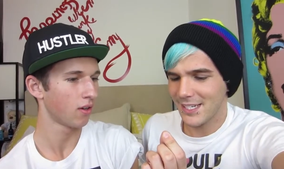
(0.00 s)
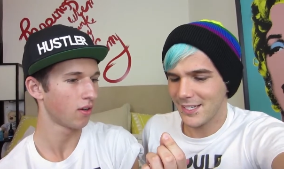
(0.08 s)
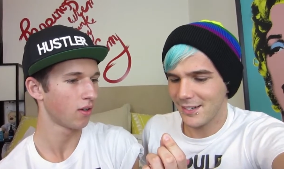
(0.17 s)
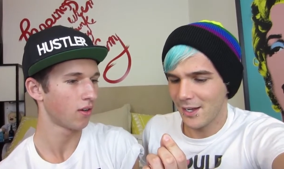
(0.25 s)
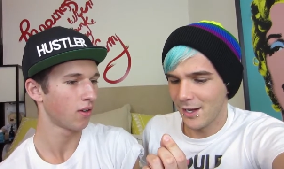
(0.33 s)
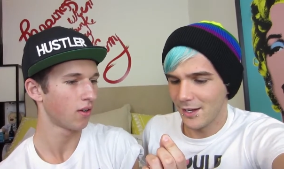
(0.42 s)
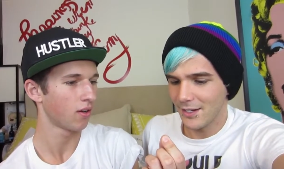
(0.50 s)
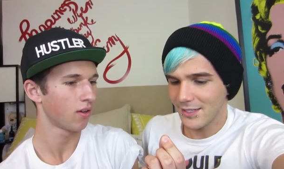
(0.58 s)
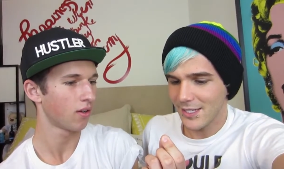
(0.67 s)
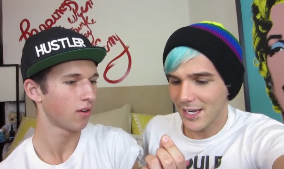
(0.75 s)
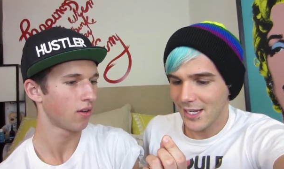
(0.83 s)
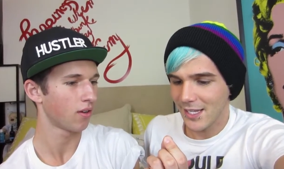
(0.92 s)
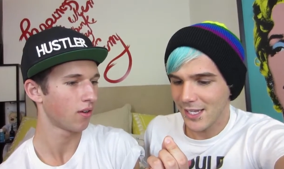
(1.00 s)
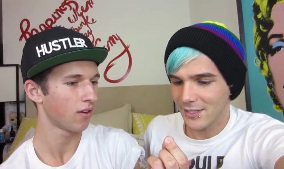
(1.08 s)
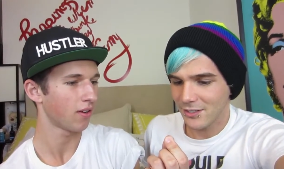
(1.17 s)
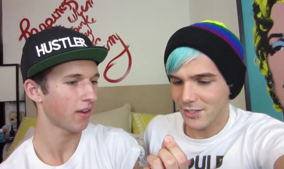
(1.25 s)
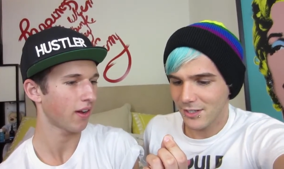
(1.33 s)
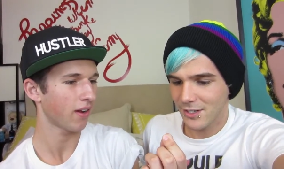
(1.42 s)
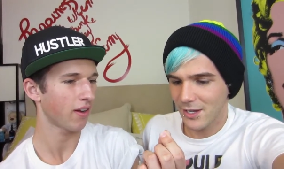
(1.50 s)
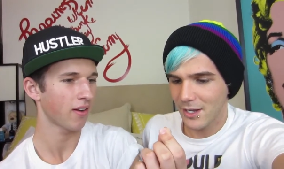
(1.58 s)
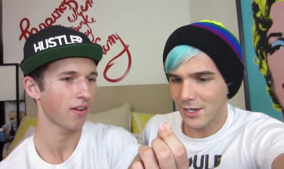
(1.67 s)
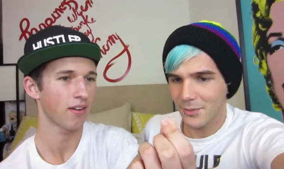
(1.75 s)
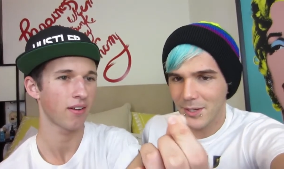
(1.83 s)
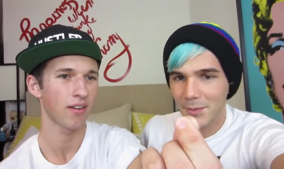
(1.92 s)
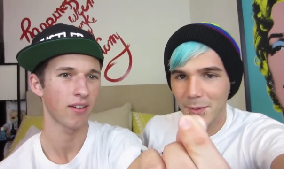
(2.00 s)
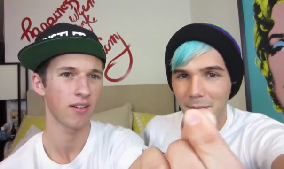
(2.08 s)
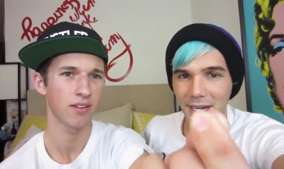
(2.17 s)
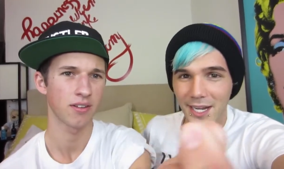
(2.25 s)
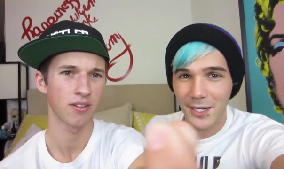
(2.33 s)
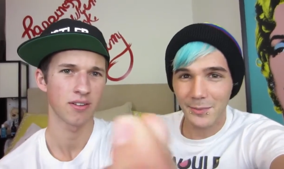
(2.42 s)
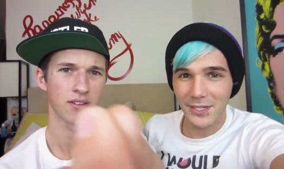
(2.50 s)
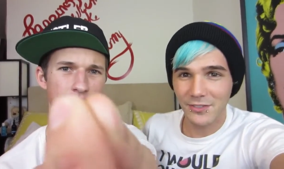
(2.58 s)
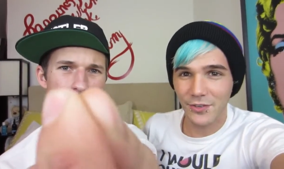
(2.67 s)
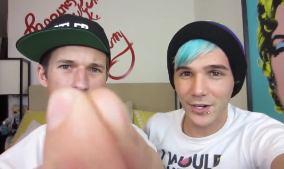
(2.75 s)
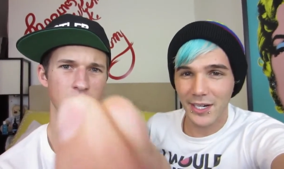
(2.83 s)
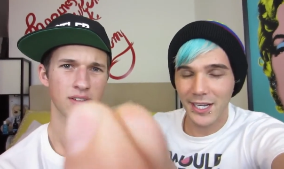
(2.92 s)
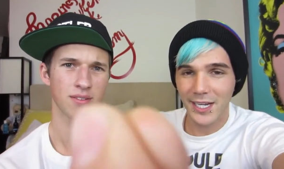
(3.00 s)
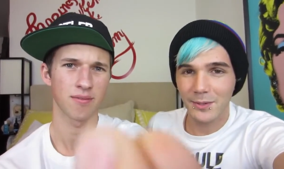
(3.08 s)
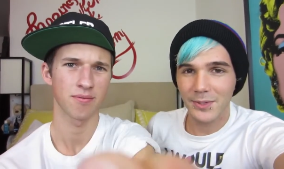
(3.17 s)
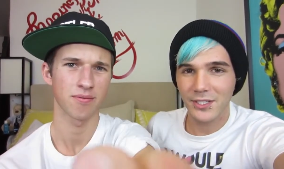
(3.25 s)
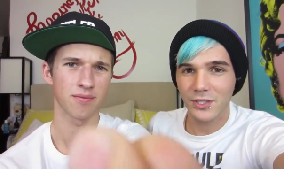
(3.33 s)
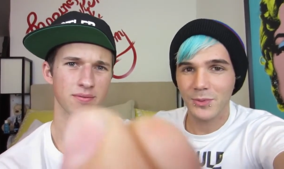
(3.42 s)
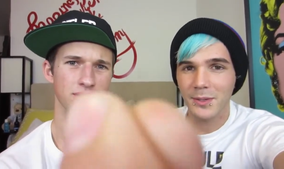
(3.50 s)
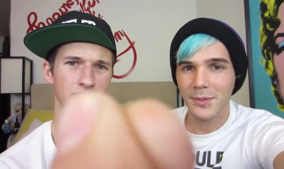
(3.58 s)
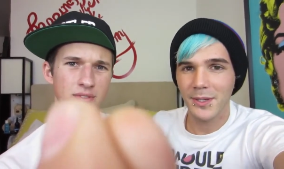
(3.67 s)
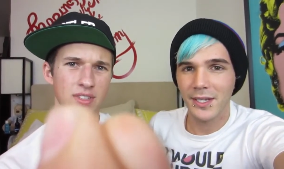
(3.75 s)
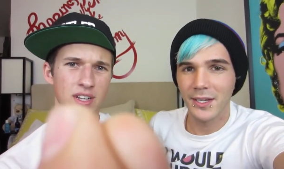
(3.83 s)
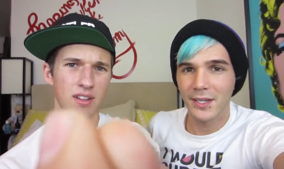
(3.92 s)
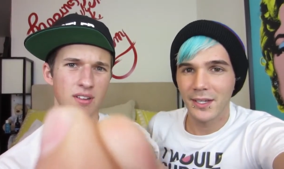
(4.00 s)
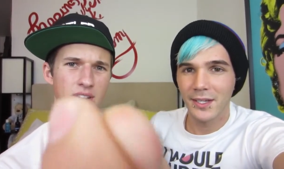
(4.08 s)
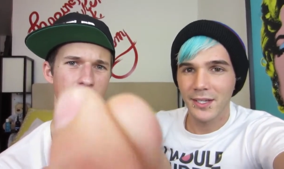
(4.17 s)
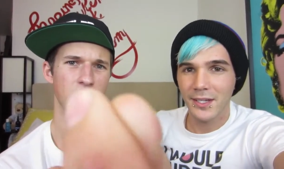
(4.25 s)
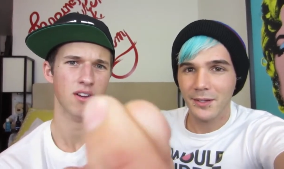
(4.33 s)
Speaker 1: is that an eyelash? Wait, wait, wait. I gotta wish for it. I gotta wish. Wait, wait. Oh,